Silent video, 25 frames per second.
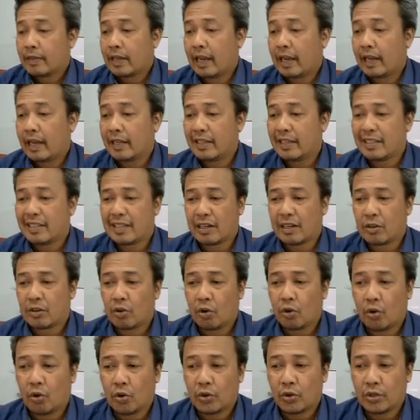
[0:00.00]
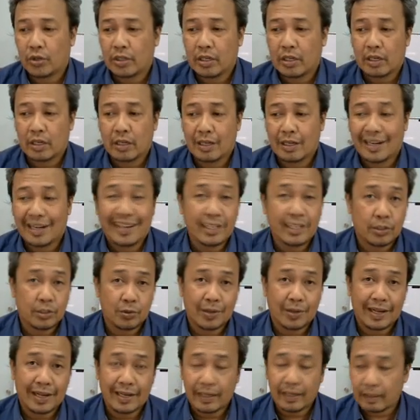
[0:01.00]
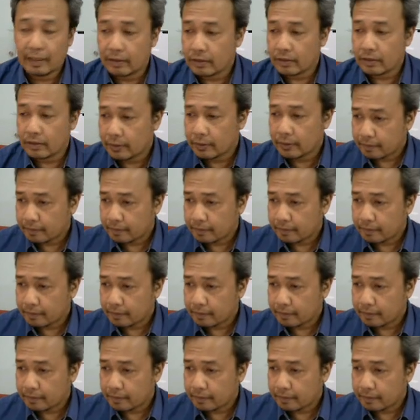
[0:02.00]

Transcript: and these are called isoalleles.